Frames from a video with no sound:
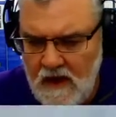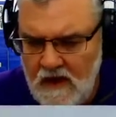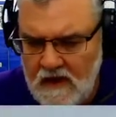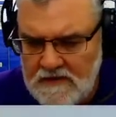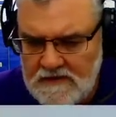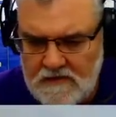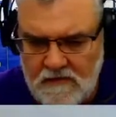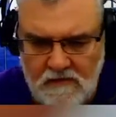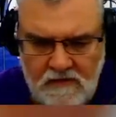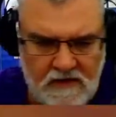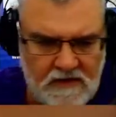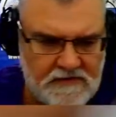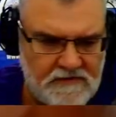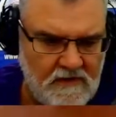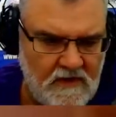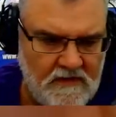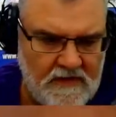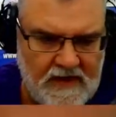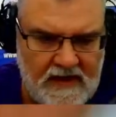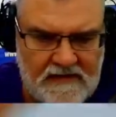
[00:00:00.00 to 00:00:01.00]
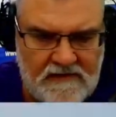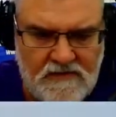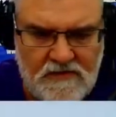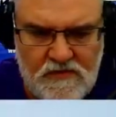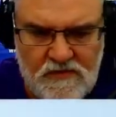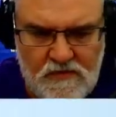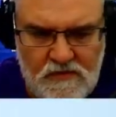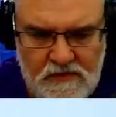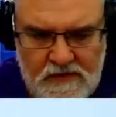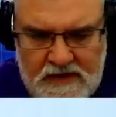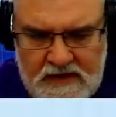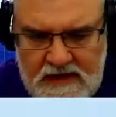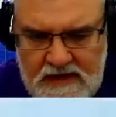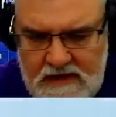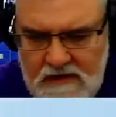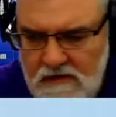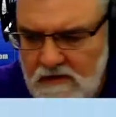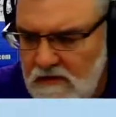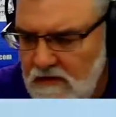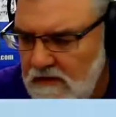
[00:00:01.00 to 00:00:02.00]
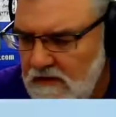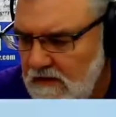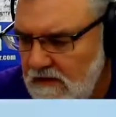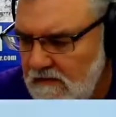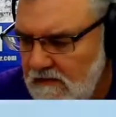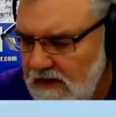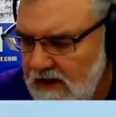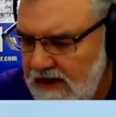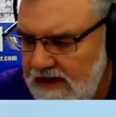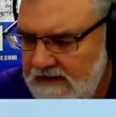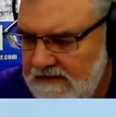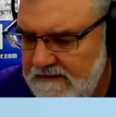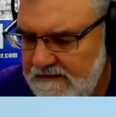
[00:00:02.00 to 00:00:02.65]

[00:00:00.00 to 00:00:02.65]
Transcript: So we're going to draw that cool keyhole, all right?